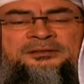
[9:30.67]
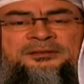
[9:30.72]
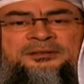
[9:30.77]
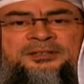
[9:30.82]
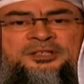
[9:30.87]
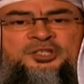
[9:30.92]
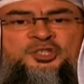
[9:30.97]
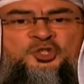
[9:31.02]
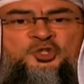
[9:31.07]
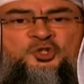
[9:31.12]

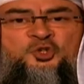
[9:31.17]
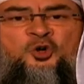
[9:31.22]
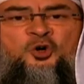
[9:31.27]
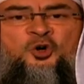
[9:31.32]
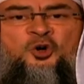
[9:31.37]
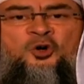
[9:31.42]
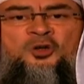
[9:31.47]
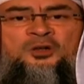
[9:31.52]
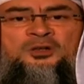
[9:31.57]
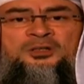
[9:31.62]
the
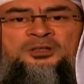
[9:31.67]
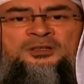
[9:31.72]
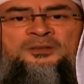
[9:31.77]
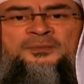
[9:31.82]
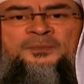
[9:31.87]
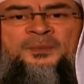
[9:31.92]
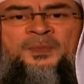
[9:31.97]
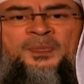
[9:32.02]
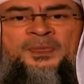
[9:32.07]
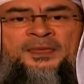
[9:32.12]
soul
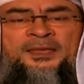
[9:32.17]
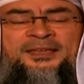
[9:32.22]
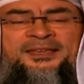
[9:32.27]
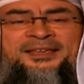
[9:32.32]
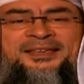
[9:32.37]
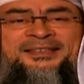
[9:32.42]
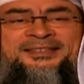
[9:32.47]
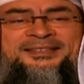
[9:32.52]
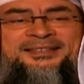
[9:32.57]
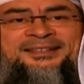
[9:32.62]

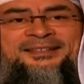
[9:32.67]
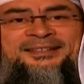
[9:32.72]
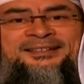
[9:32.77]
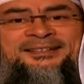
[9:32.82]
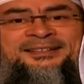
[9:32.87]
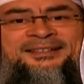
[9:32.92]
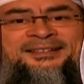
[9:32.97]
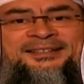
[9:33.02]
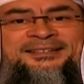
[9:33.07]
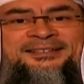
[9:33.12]
is
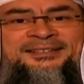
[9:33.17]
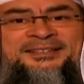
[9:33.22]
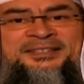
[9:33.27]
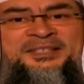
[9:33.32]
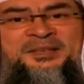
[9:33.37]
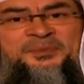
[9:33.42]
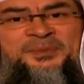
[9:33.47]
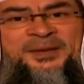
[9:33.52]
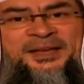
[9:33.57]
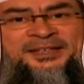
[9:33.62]

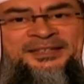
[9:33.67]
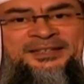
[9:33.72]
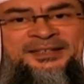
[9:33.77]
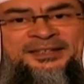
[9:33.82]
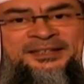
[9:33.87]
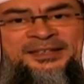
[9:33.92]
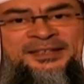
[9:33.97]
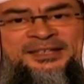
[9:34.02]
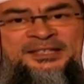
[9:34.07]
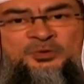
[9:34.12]

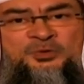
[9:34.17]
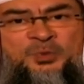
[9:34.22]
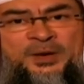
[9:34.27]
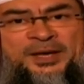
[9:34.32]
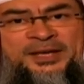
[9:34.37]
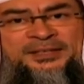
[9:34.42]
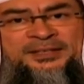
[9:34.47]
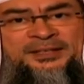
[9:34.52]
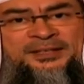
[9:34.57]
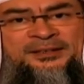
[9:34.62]
anticipating, is
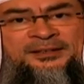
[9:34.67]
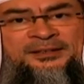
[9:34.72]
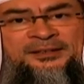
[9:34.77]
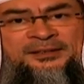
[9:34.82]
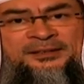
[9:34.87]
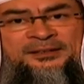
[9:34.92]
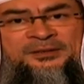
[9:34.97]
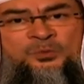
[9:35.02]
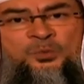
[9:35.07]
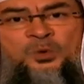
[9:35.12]
waiting.
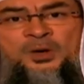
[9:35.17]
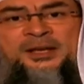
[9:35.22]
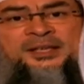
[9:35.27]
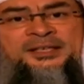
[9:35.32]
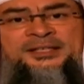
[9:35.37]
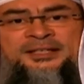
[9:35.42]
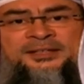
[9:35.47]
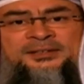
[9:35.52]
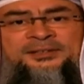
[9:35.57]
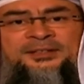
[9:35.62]
What
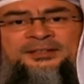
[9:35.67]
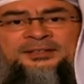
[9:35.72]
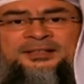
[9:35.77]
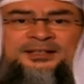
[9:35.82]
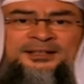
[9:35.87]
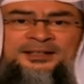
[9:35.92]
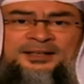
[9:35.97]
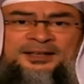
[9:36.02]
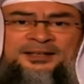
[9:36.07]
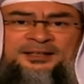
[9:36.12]
is it that
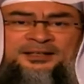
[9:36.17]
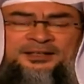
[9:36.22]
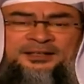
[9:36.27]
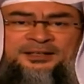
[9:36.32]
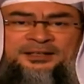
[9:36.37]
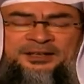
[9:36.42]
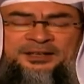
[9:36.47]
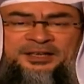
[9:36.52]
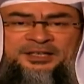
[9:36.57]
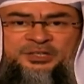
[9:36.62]
Allah
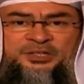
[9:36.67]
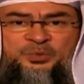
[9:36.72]
is